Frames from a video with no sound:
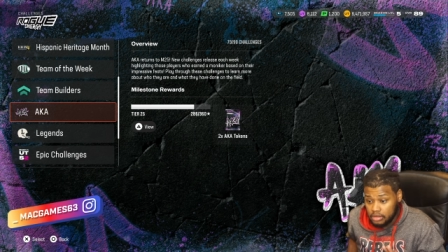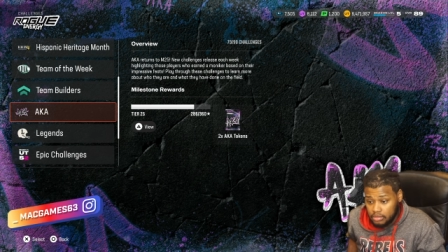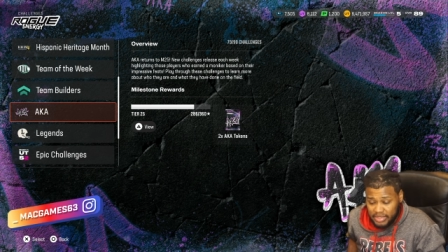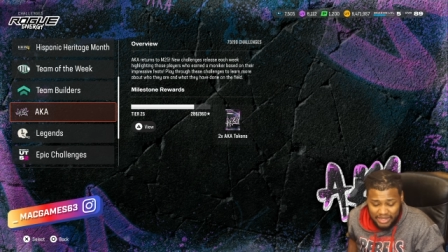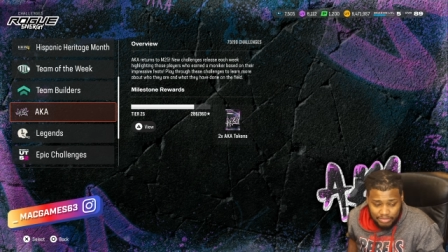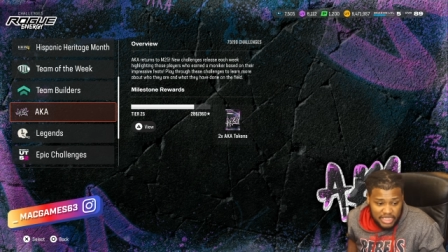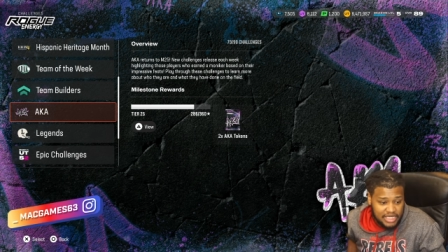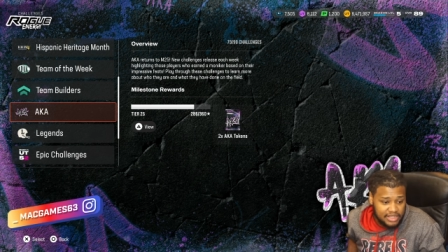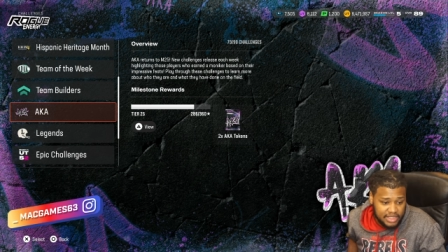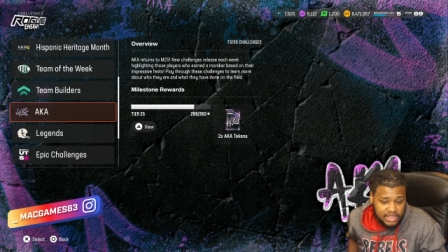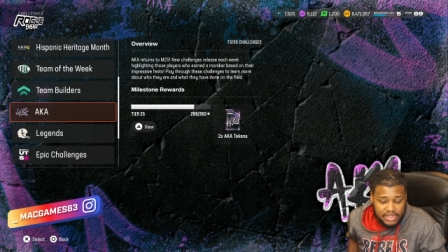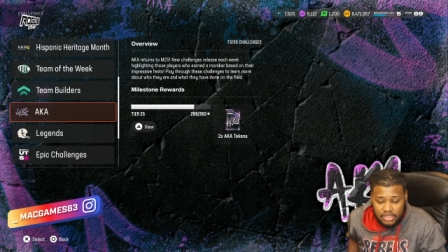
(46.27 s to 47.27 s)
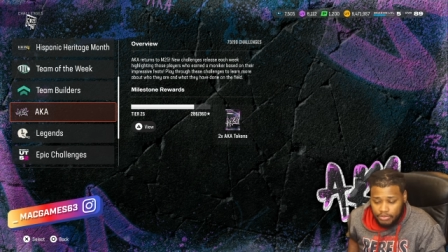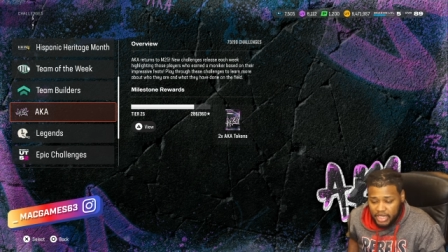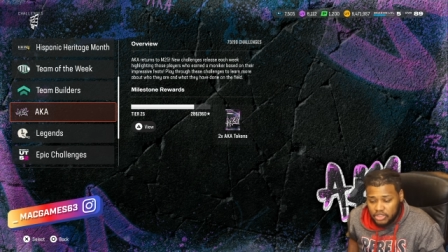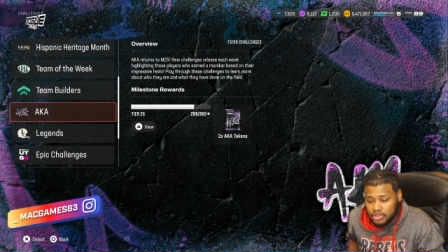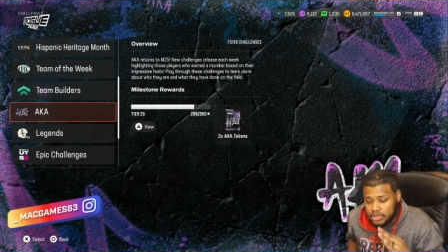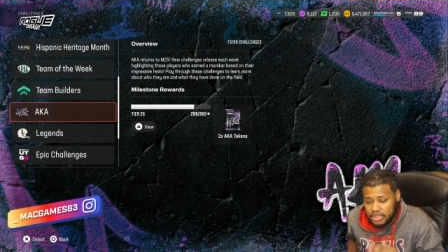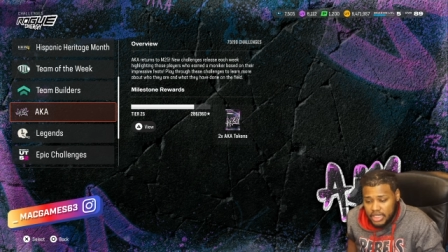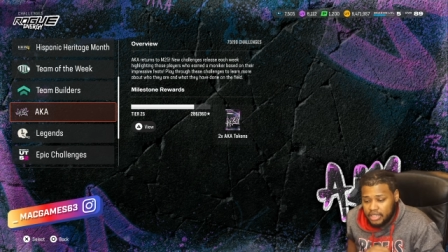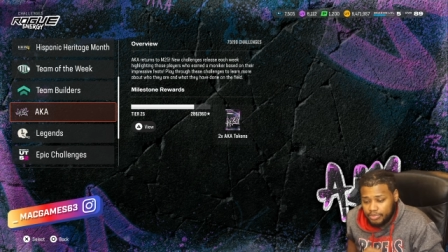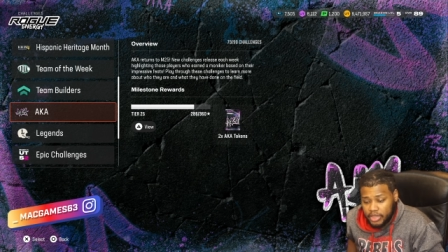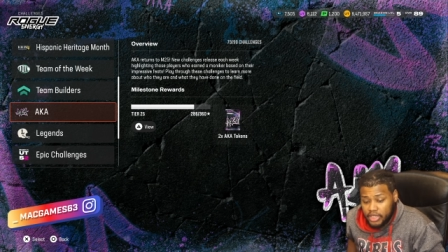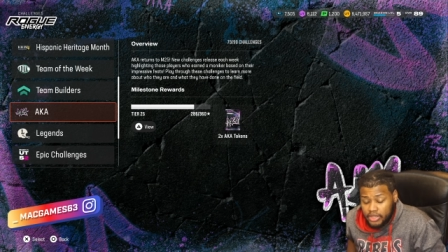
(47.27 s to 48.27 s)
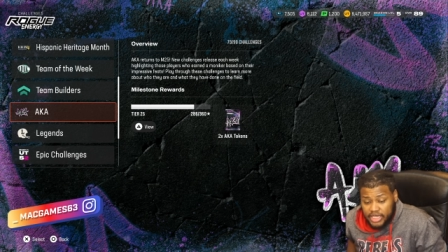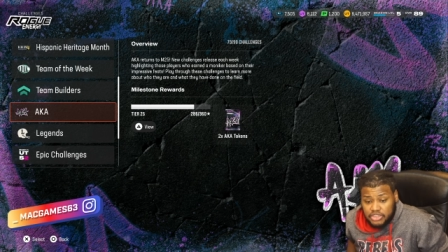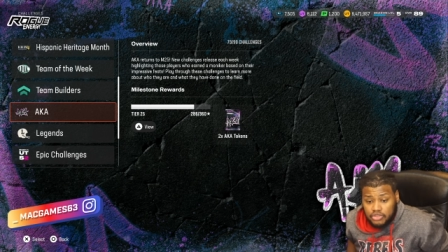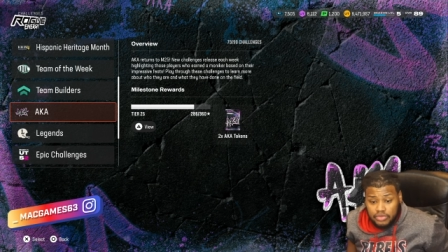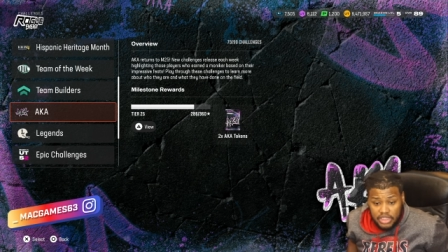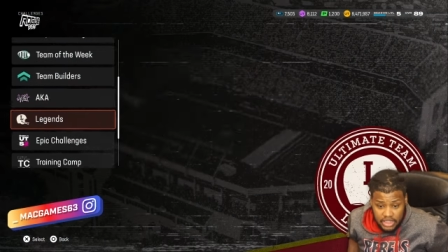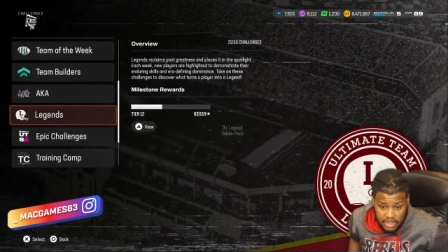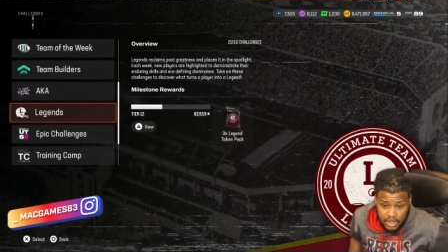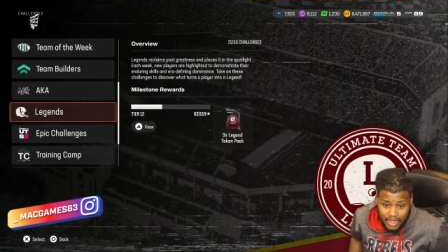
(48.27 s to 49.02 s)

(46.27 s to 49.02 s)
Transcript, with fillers: a B and D. So make sure you take a player that you need.